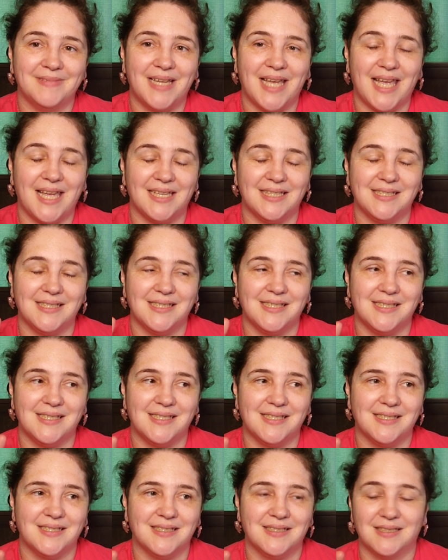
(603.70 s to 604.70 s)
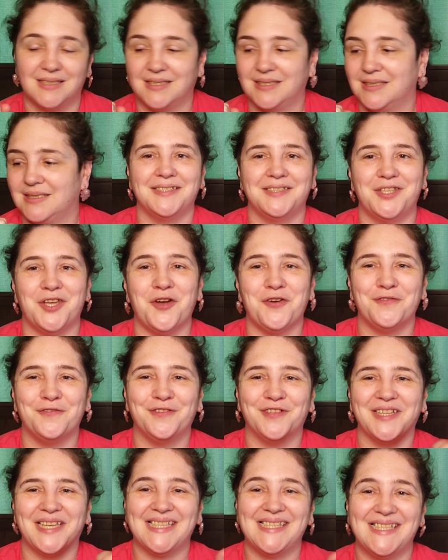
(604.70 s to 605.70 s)
And don't
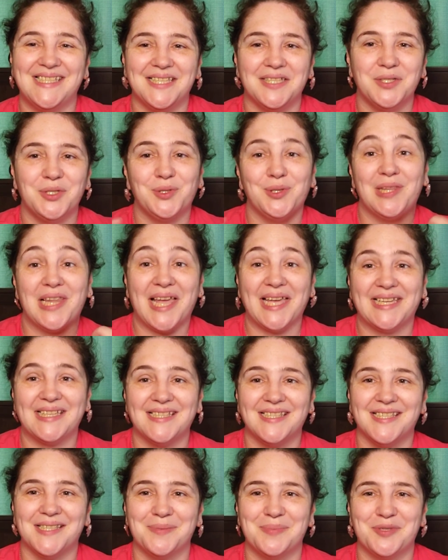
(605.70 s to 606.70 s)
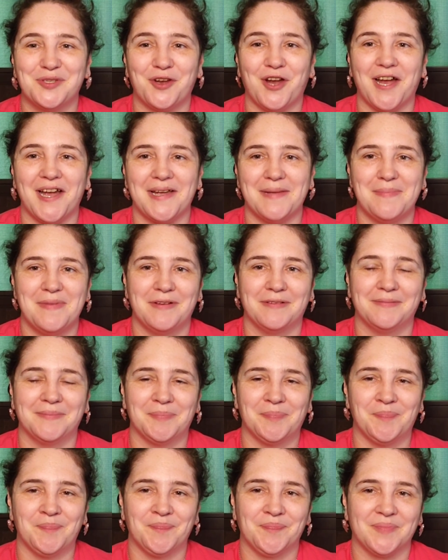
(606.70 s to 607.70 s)
forget to like and subscribe.
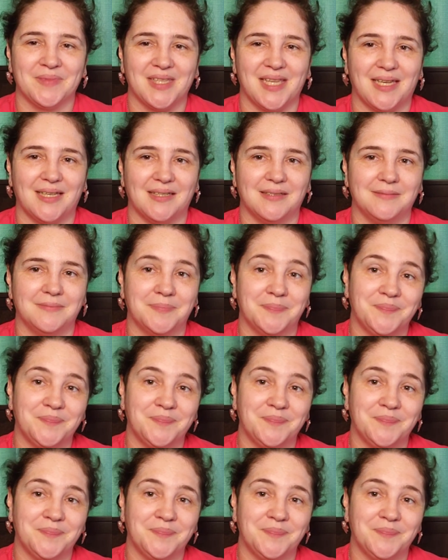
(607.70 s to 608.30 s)
Oh,